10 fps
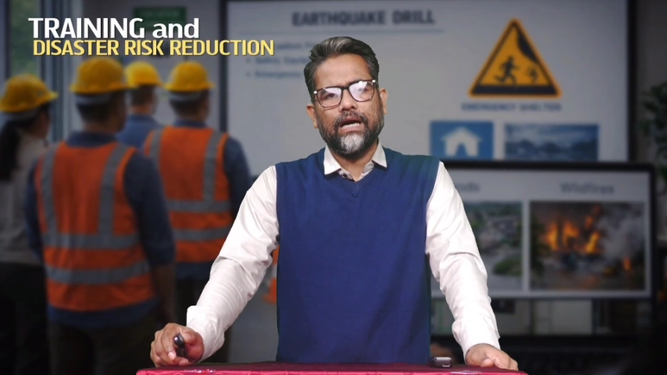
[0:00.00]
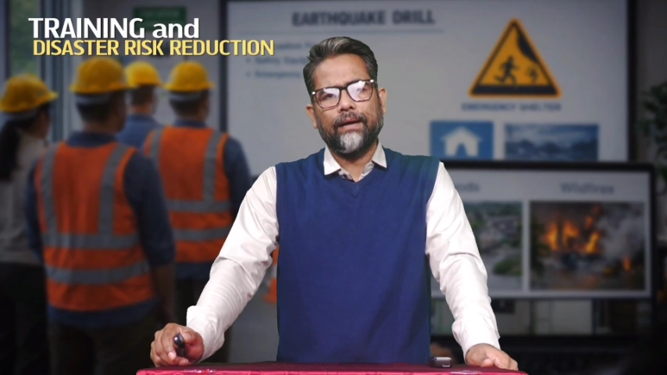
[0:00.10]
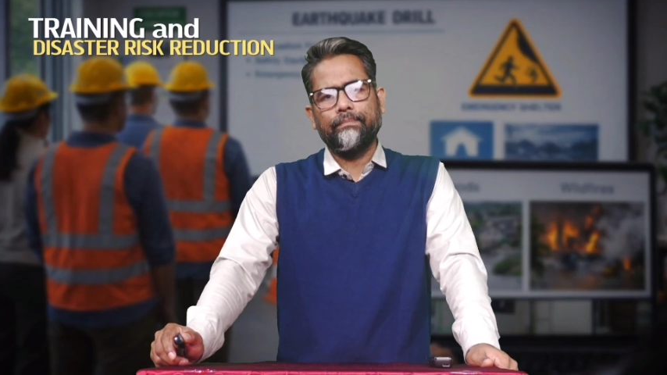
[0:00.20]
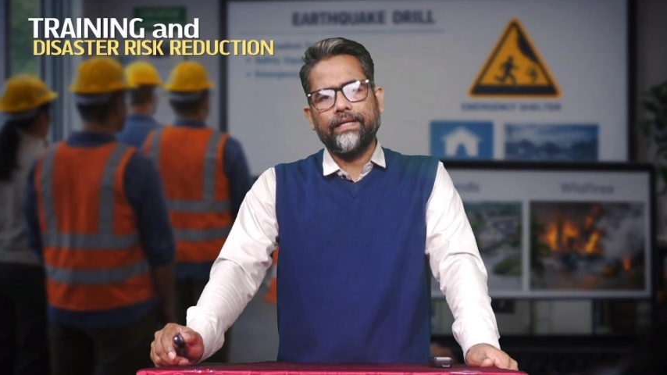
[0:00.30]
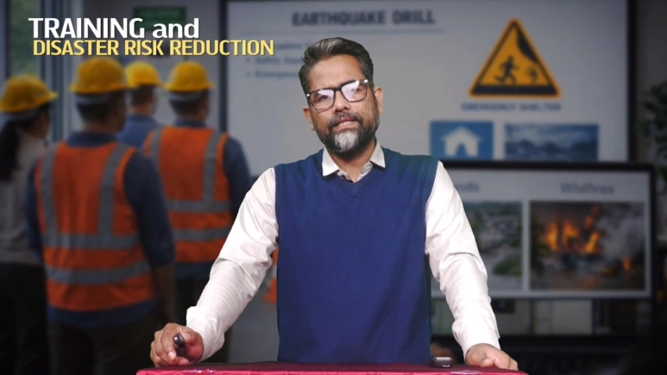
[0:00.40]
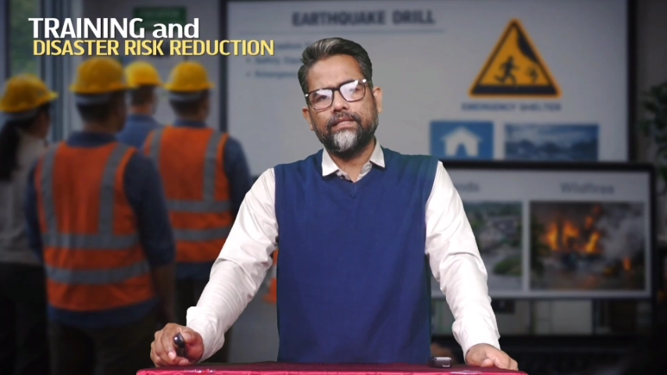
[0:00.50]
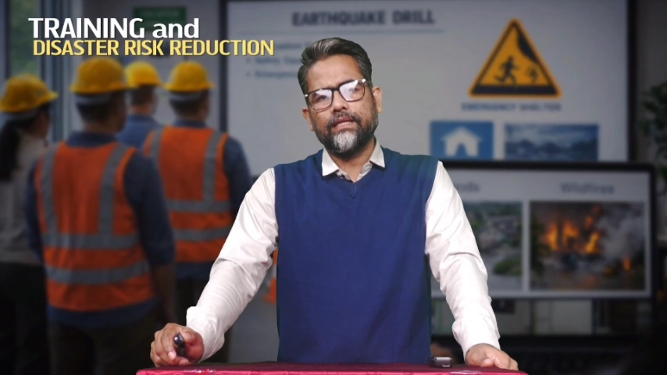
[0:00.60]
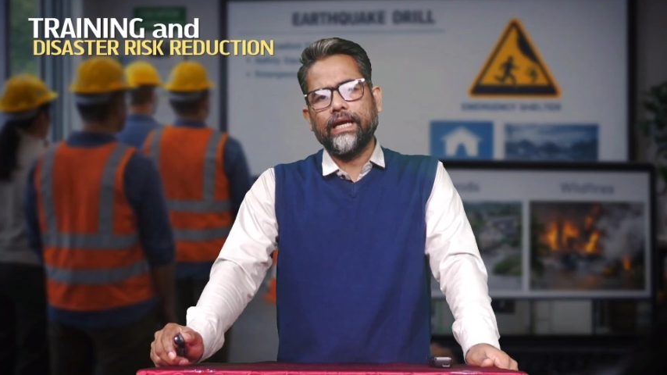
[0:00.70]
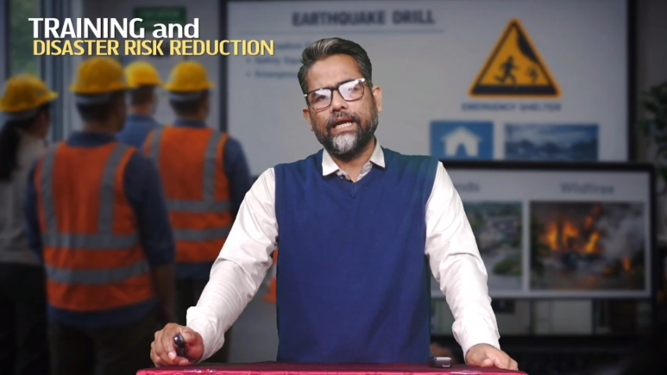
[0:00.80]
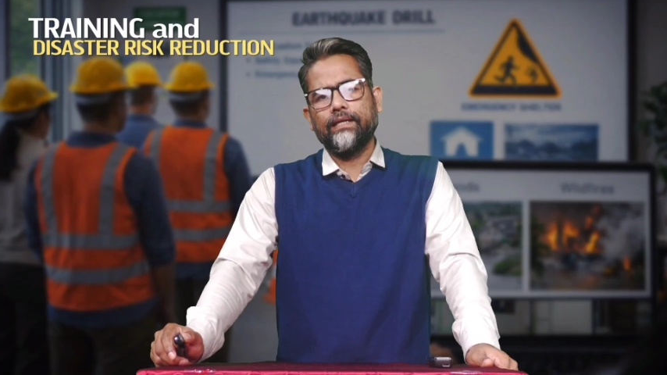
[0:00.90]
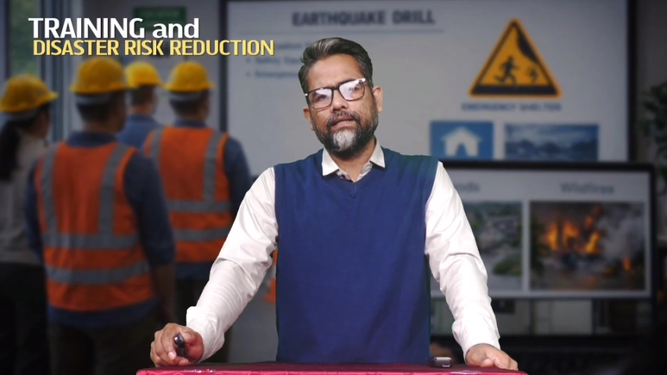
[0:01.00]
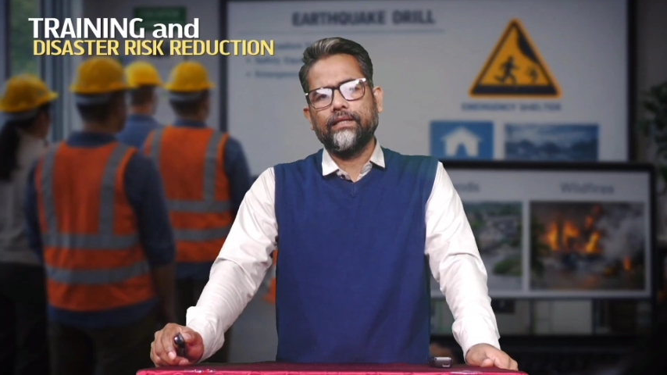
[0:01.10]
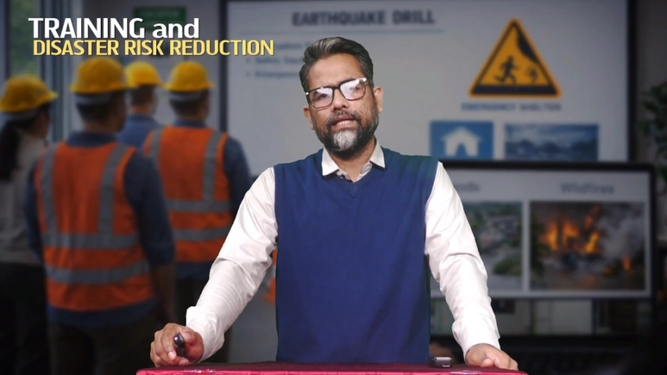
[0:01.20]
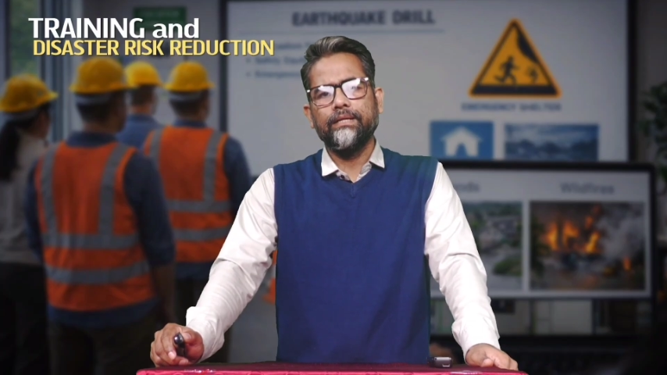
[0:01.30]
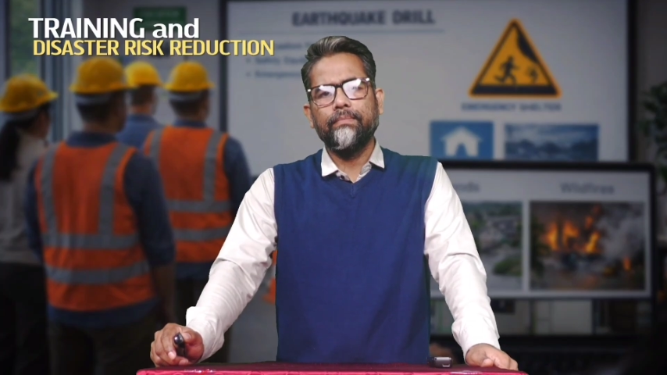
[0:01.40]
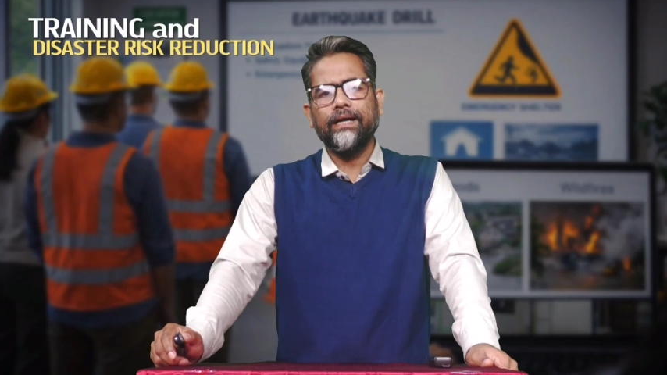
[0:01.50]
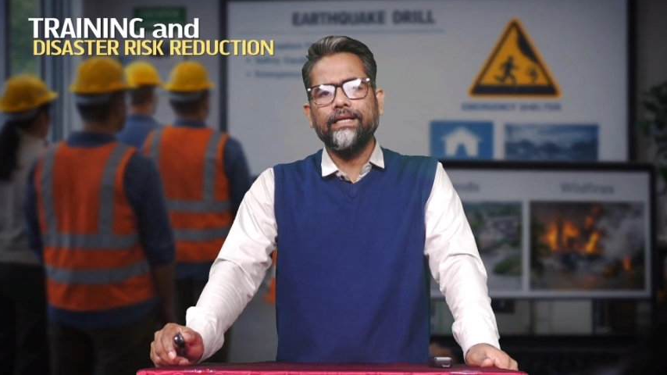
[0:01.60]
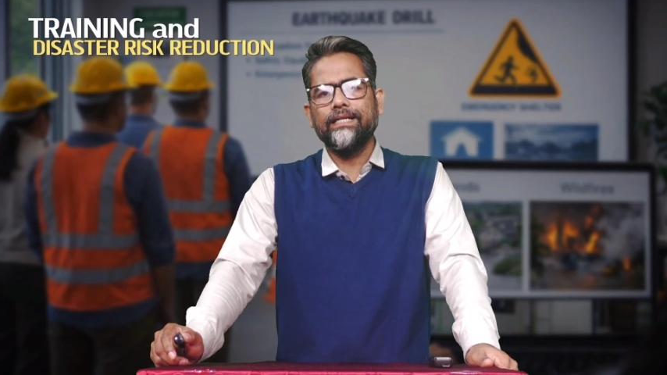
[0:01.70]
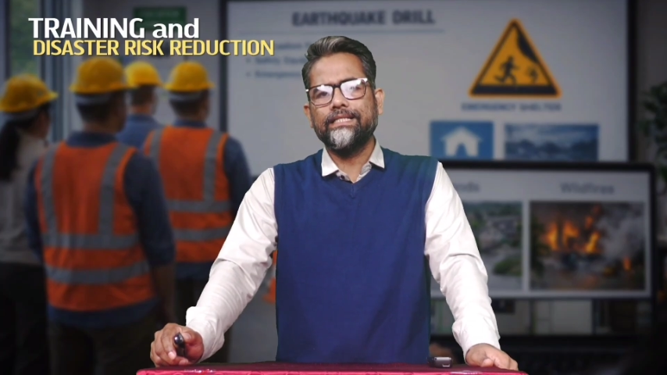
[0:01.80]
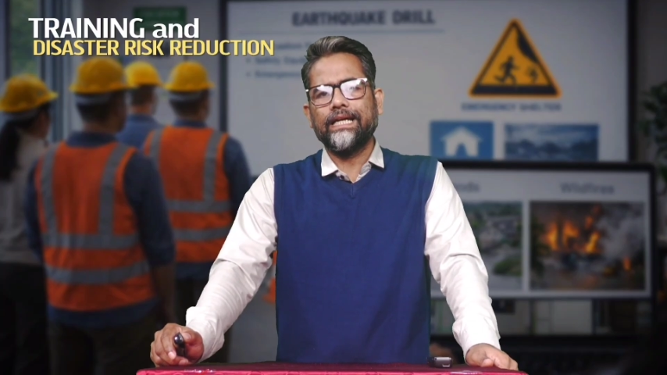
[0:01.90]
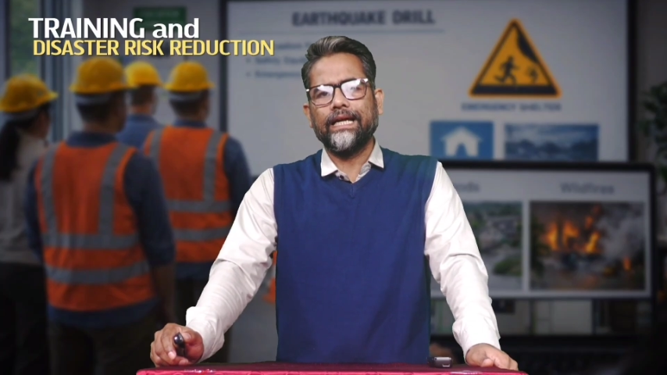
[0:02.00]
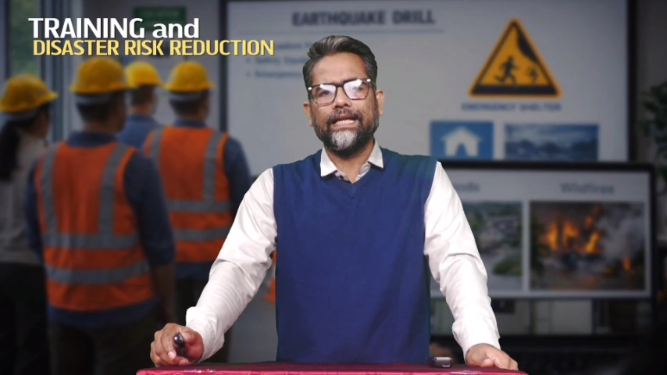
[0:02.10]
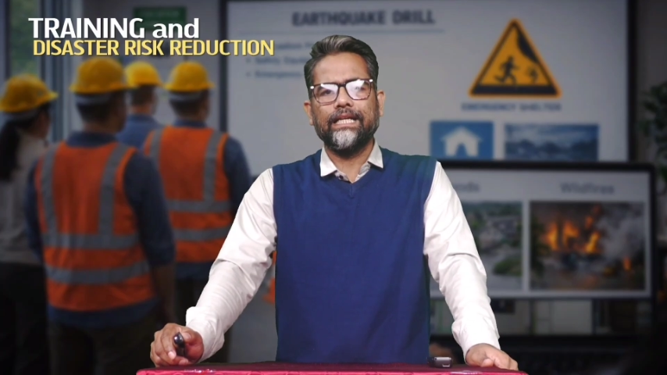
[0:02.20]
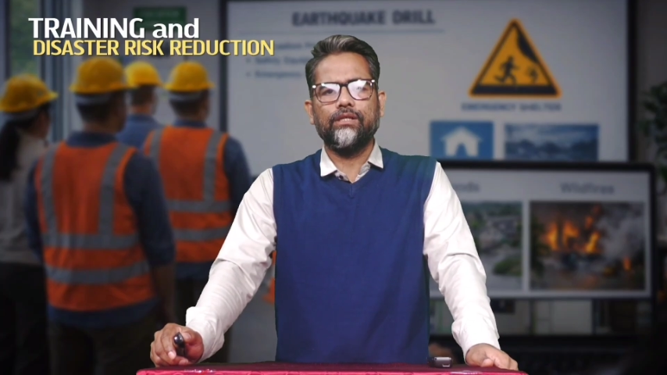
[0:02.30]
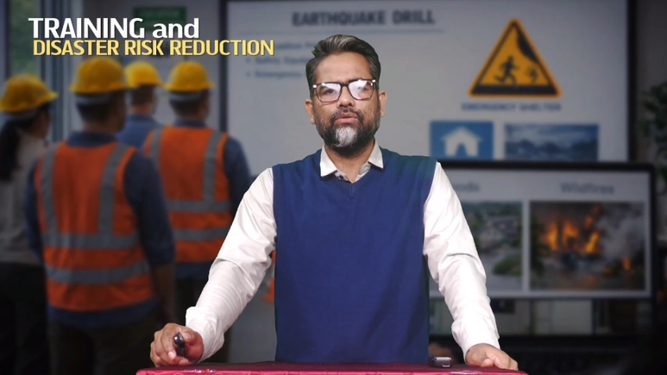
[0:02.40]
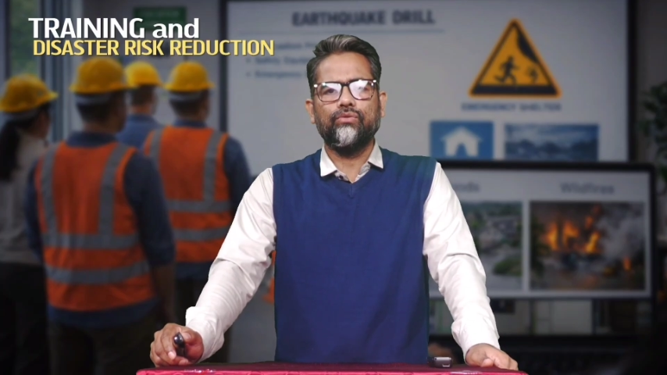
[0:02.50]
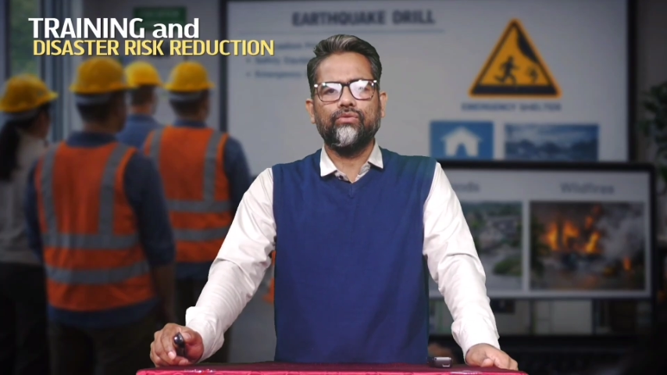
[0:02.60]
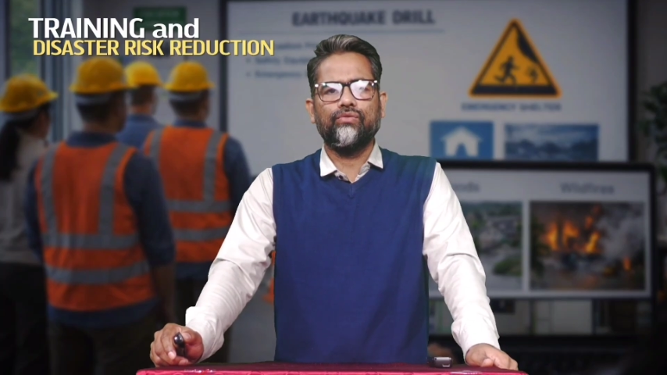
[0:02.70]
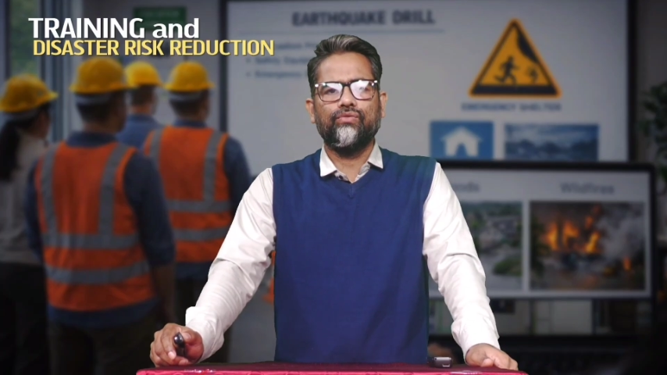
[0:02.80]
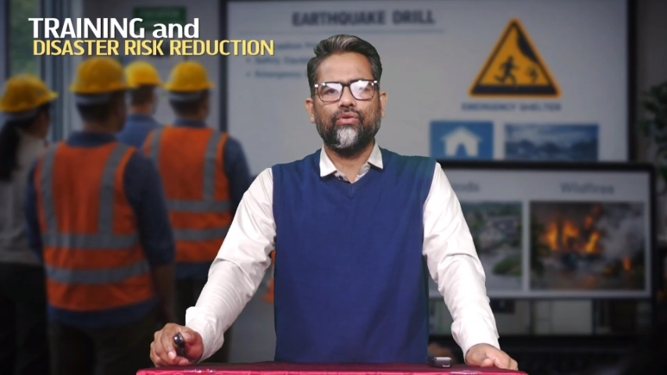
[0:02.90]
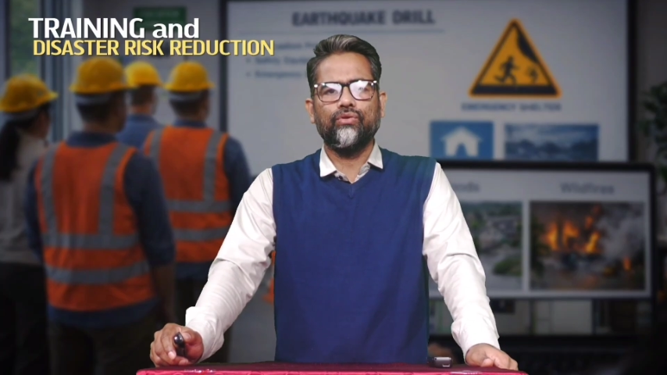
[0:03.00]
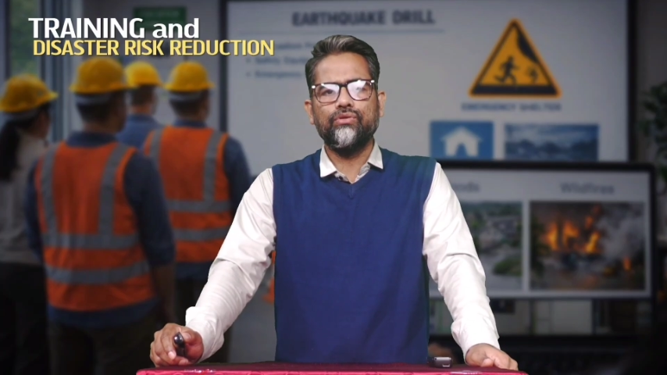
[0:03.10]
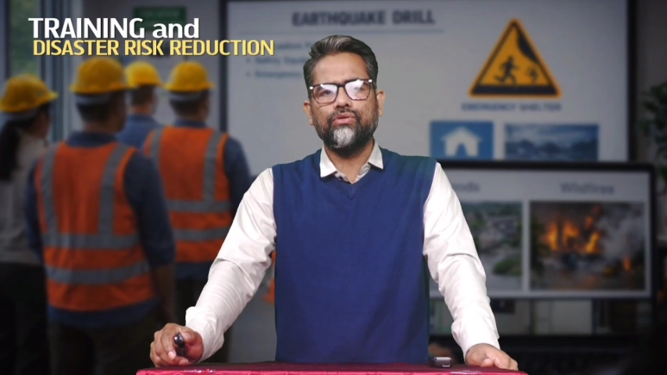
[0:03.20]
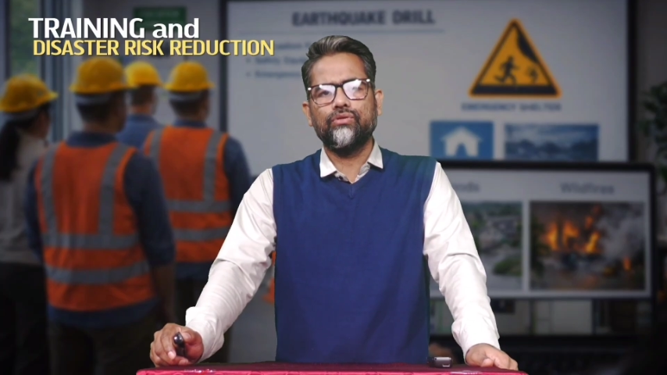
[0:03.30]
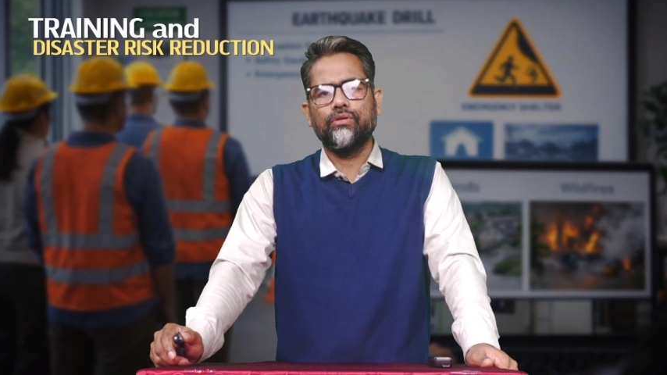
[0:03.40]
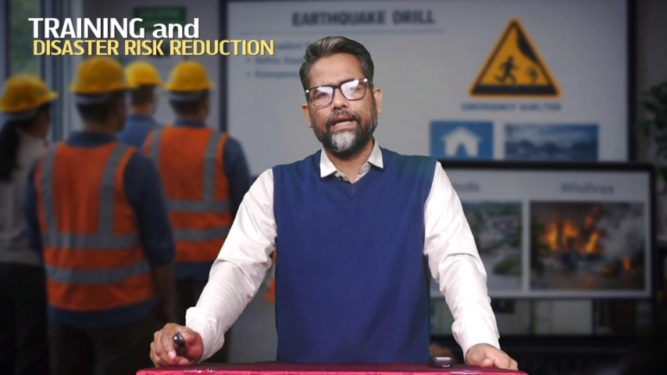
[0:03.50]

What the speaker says: updates, and reminders directly to phones,